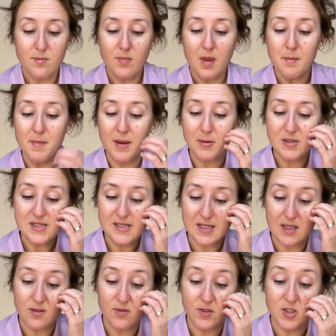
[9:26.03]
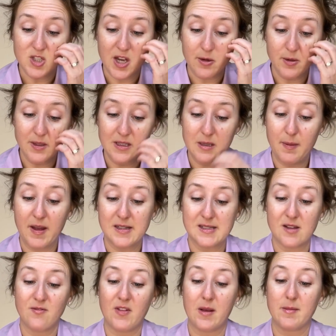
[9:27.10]
may receive generally depends
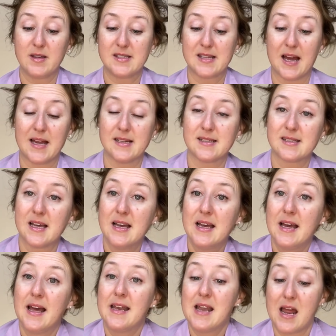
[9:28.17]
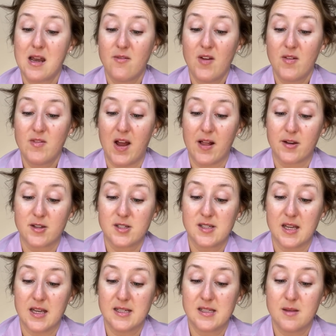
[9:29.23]
on family size, $95
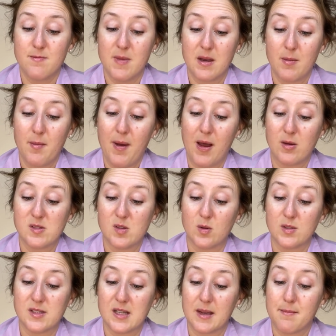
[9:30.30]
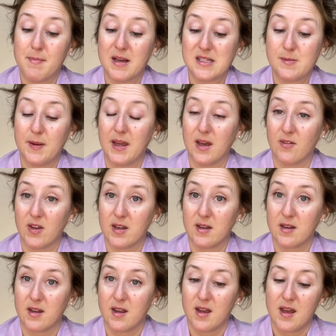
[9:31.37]
is the minimum households must be given,
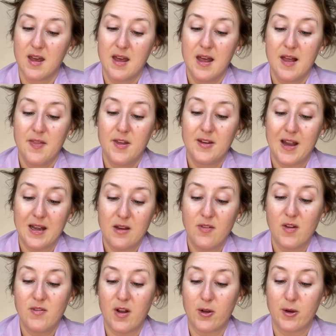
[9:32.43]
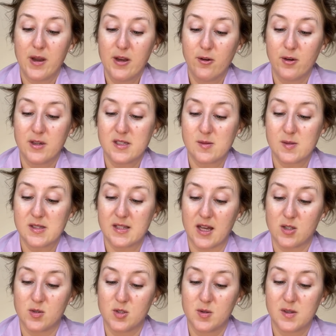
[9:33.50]
the $95 increase was
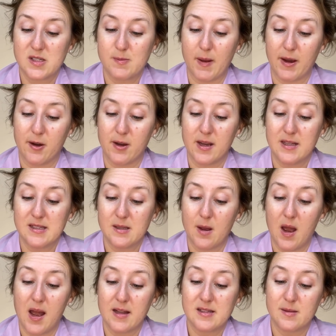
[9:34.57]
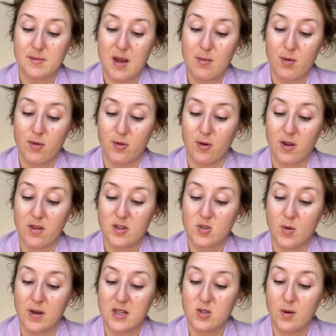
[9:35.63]
scheduled to expire in, on September 30,
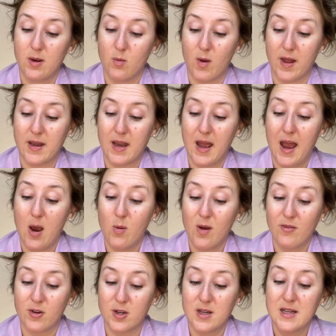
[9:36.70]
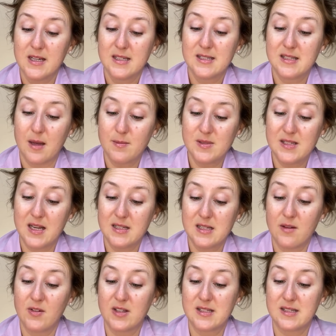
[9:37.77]
2021. However, some states
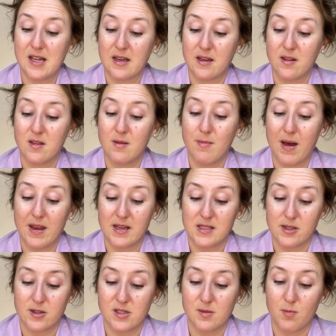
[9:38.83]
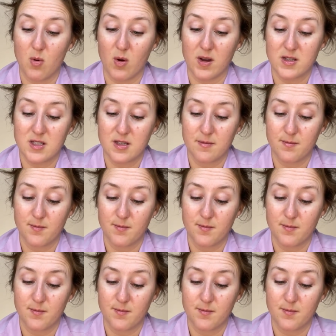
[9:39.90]
have extended the monetary support.